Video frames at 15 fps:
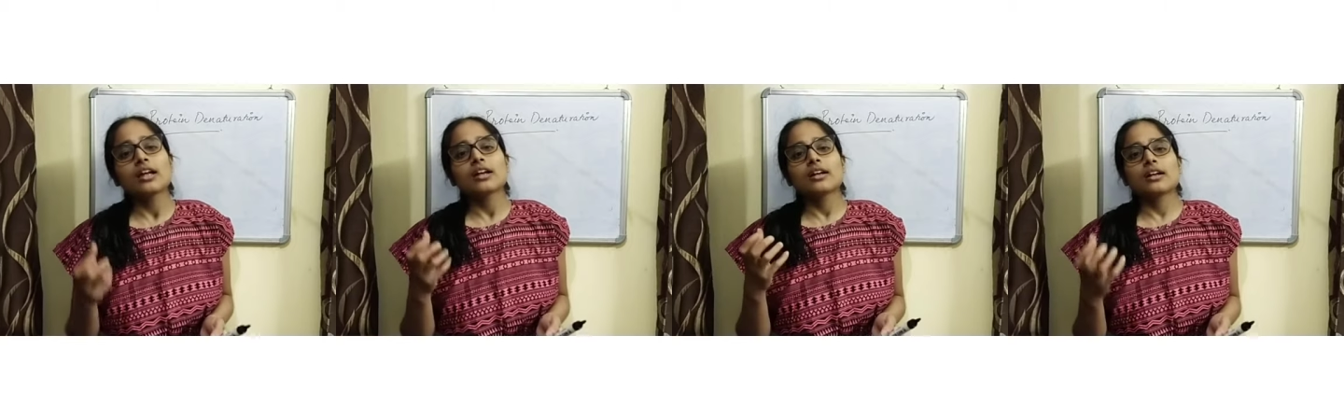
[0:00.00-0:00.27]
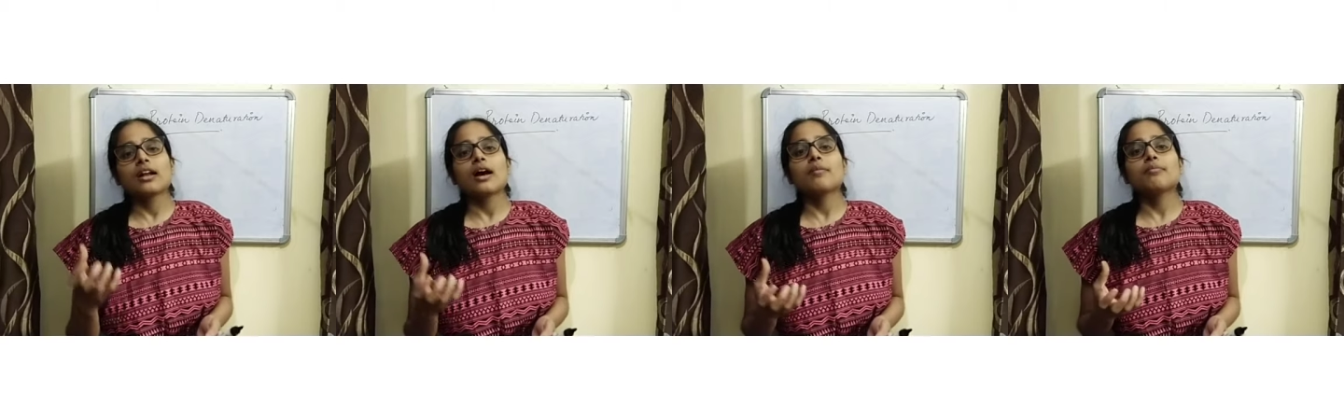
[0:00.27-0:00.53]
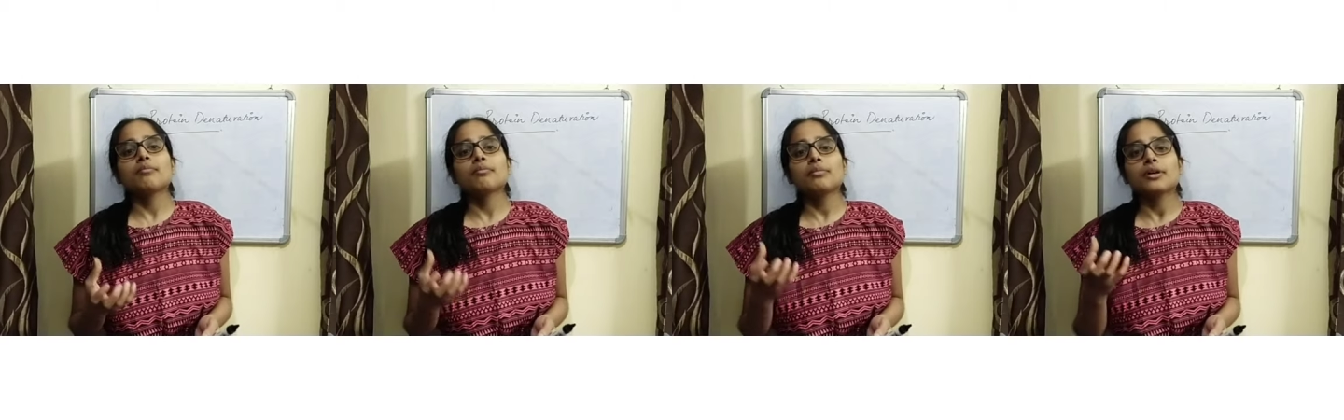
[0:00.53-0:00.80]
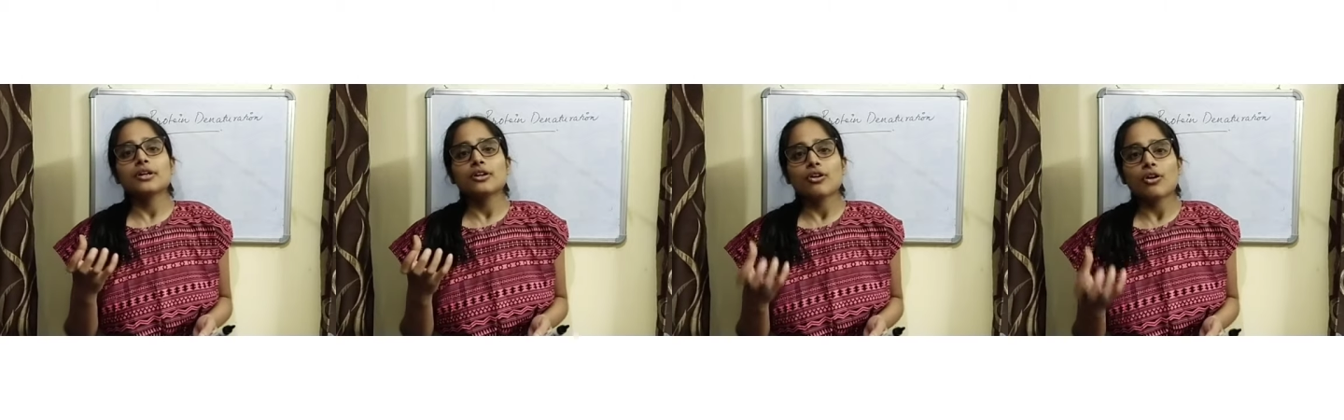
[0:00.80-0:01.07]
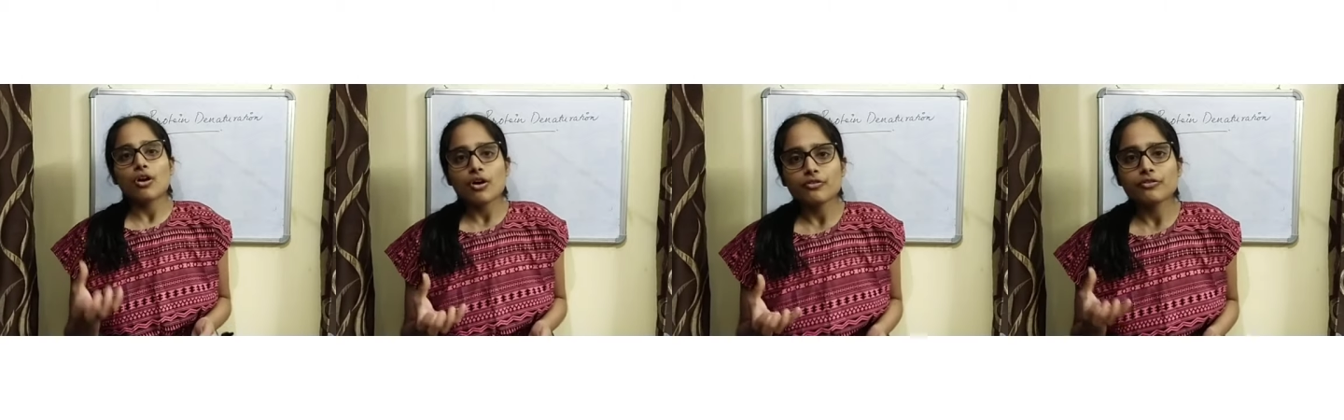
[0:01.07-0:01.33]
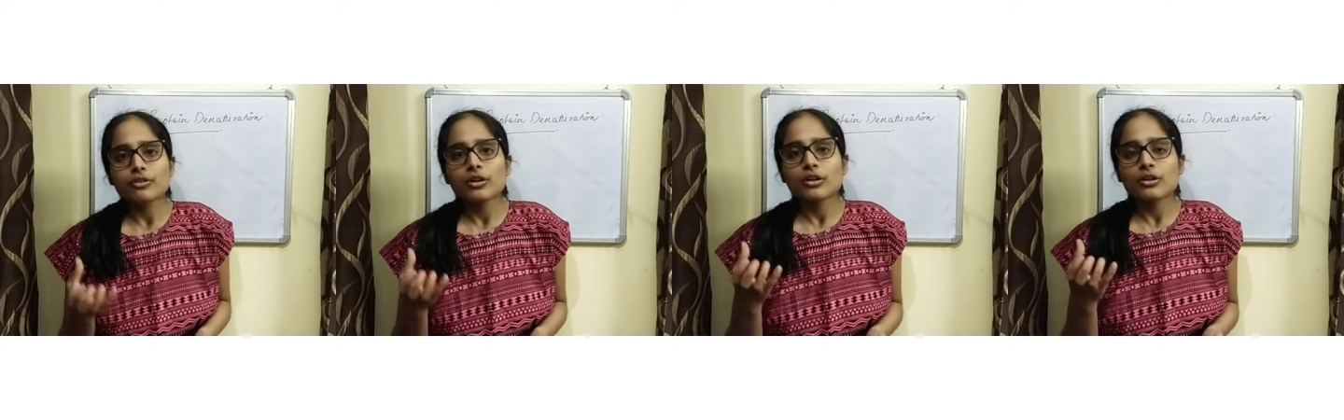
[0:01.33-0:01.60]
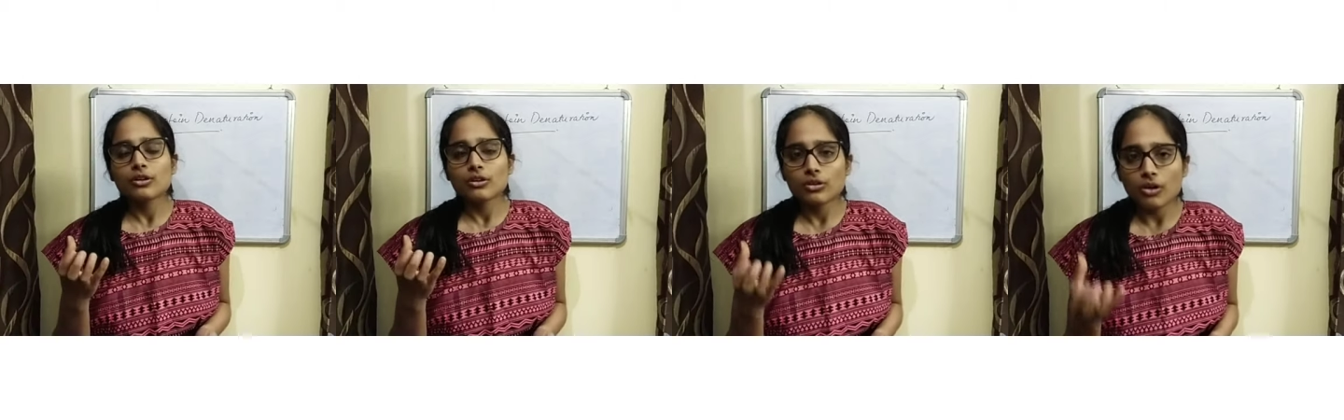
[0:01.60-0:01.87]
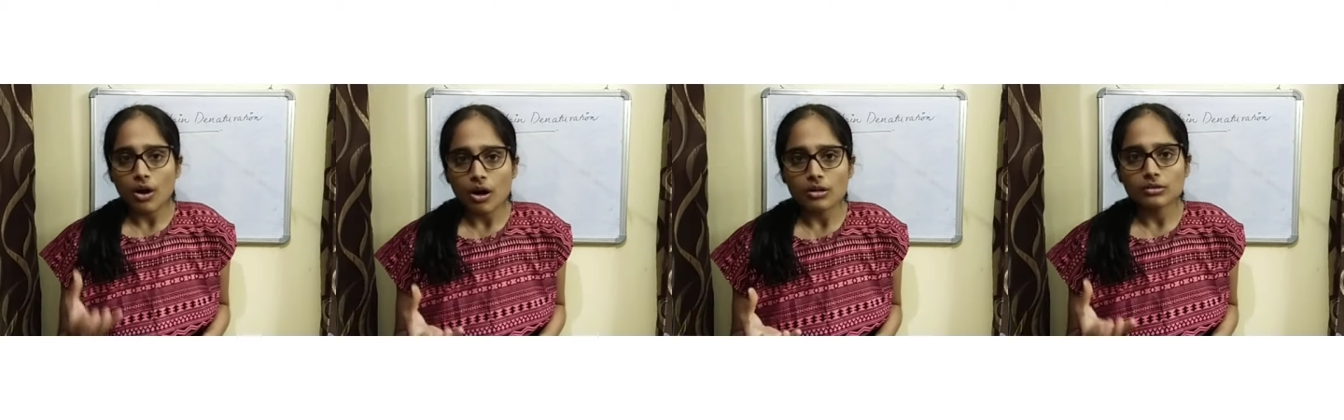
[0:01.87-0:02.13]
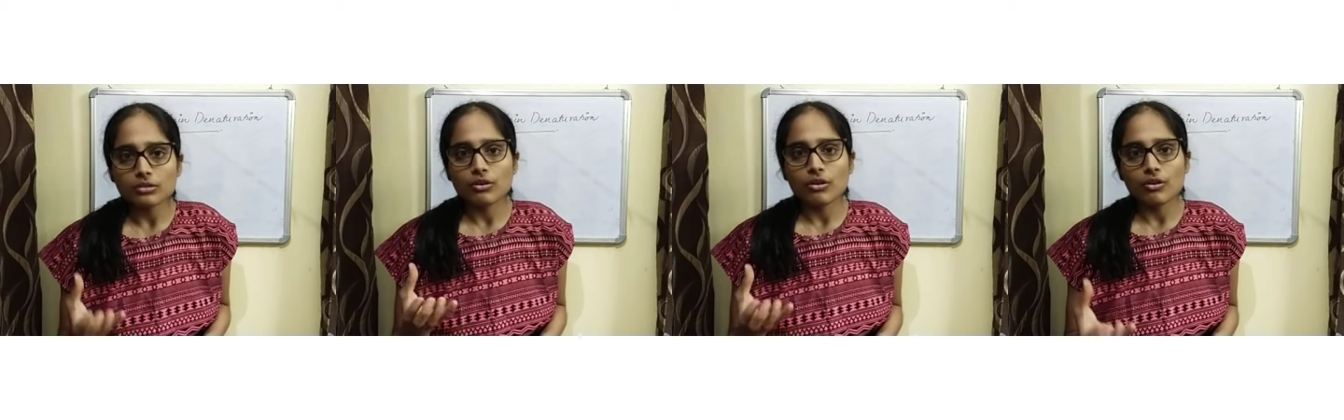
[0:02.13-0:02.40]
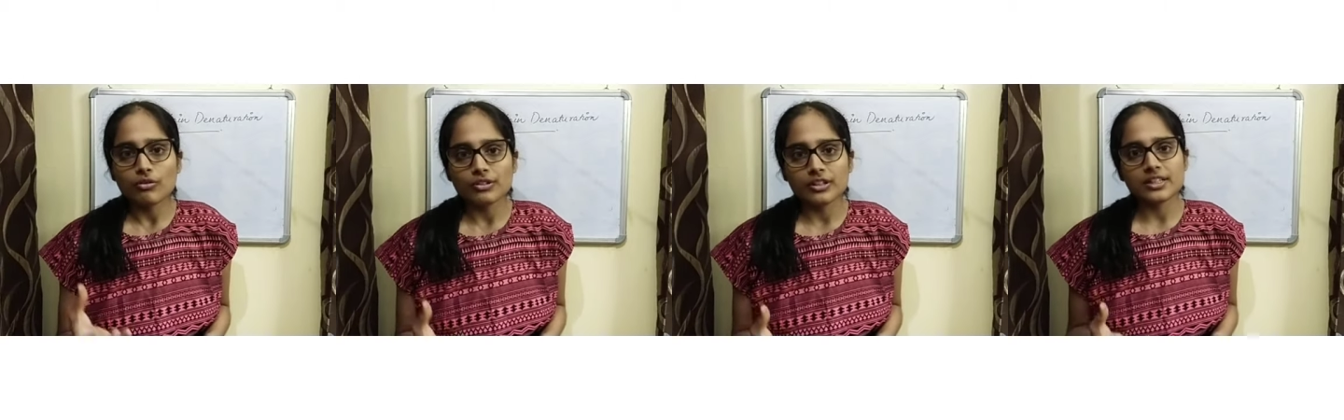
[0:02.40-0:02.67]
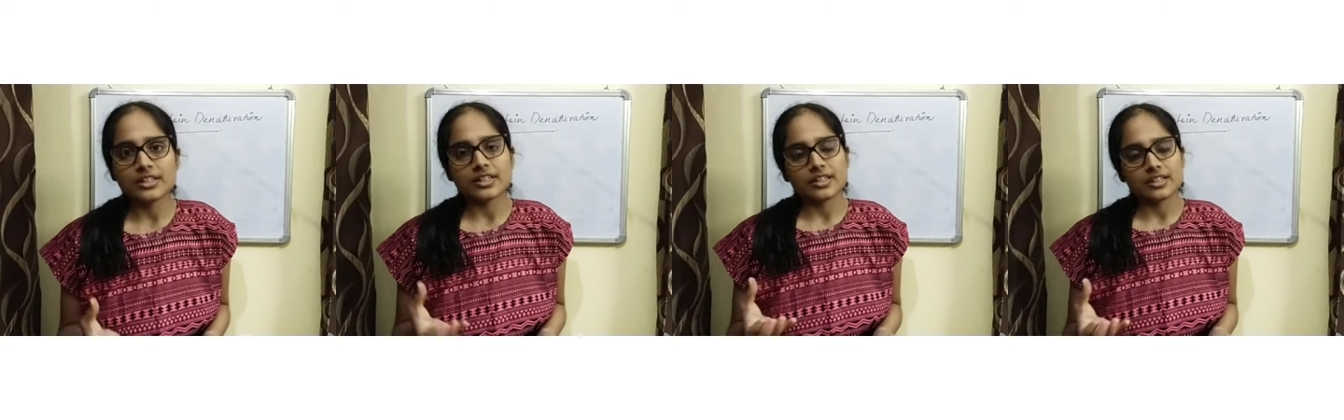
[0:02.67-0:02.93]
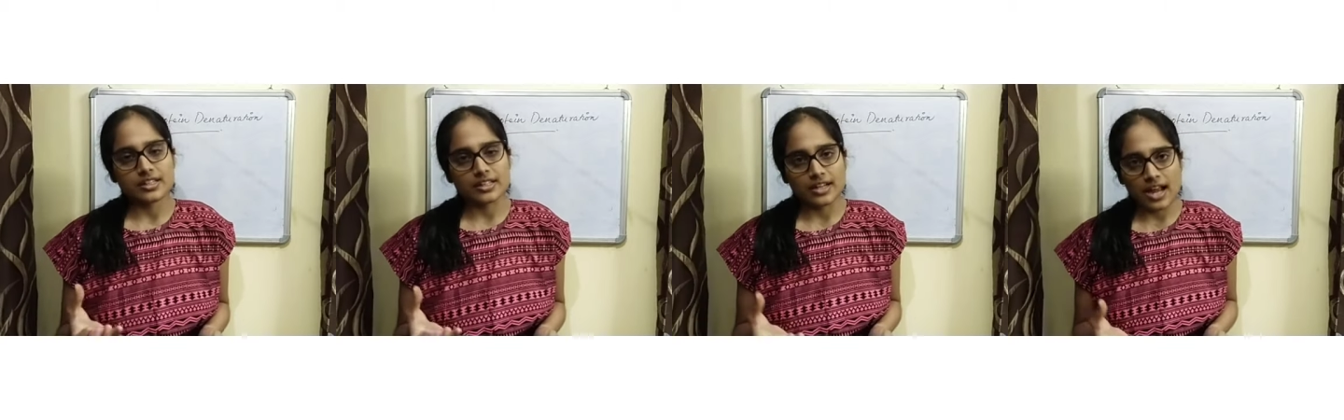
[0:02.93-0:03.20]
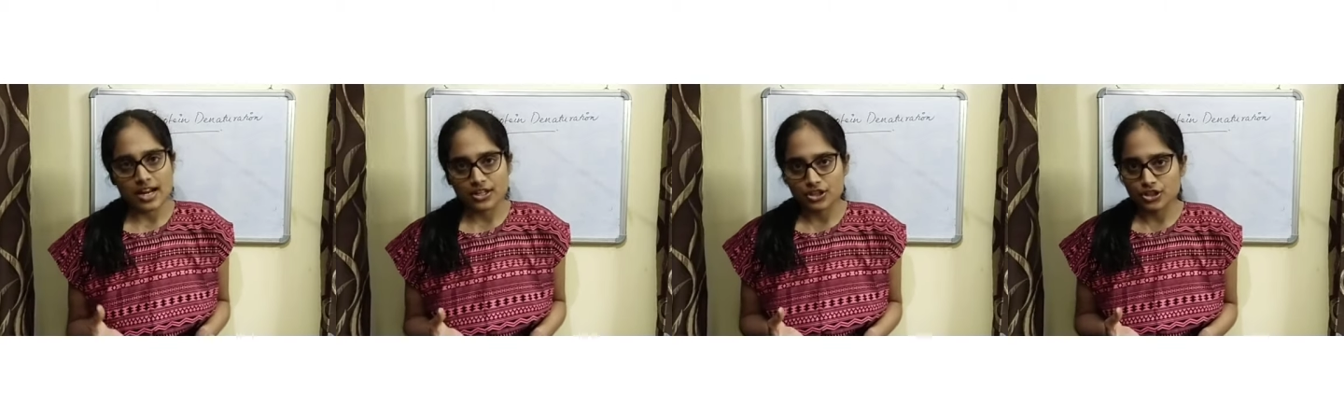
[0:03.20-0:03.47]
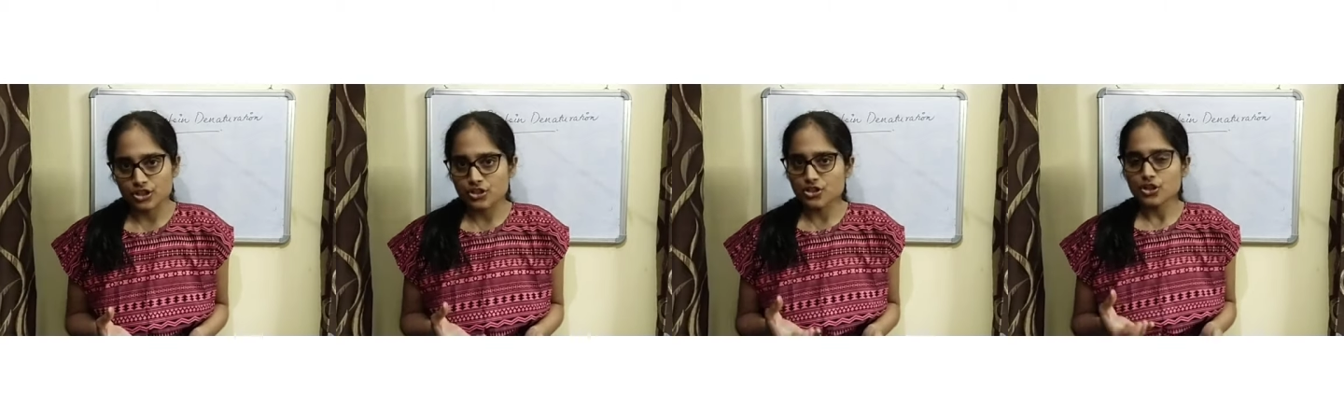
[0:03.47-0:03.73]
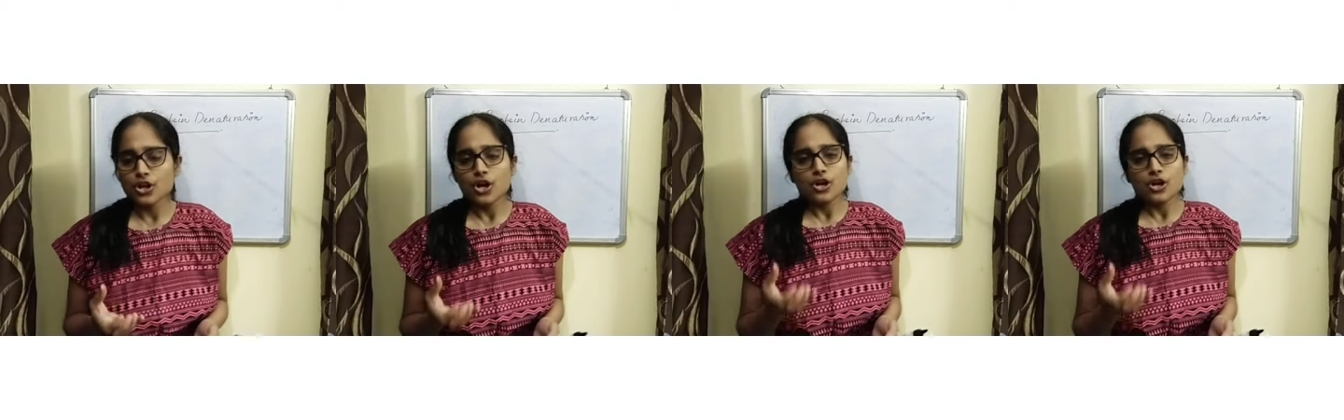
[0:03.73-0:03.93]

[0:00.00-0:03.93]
number of non-covalent interactions.